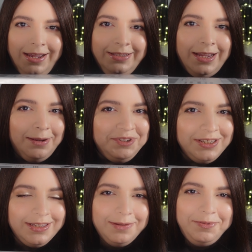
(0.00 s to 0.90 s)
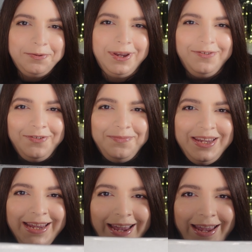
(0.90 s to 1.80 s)
time just slipped away from
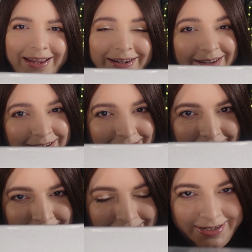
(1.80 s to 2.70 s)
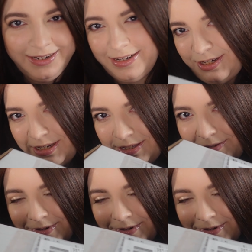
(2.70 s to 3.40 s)
me and I didn't get a chance to